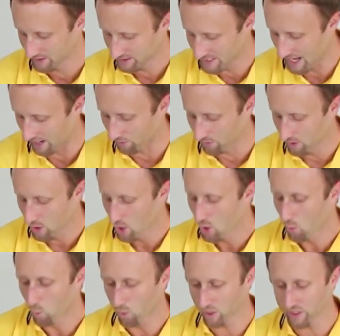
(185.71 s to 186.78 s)
Now,
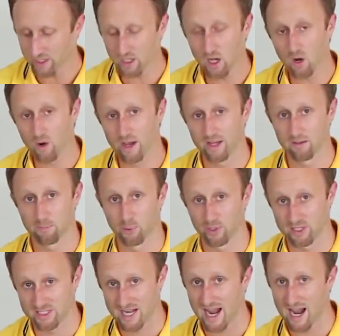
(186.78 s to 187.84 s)
we're going to go ahead and put
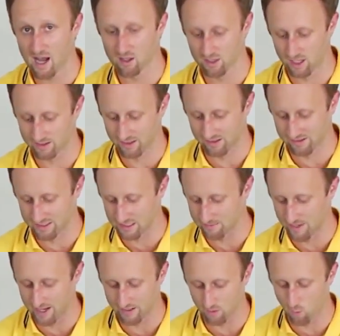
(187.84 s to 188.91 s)
a towel on the steam
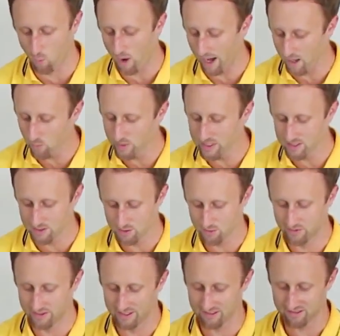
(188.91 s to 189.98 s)
head. And why we do
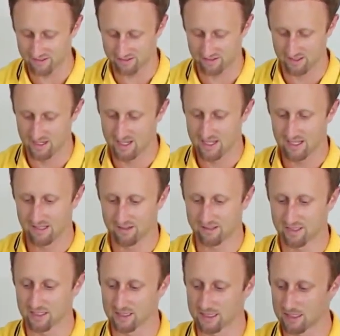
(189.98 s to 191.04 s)
this is
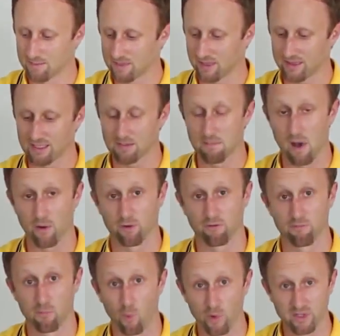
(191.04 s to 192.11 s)
to limit the amount
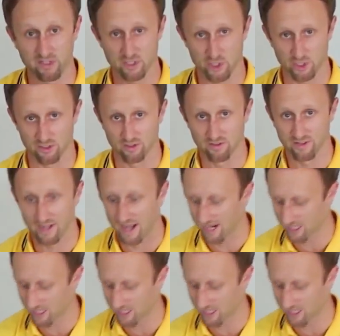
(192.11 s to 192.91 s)
of moisture that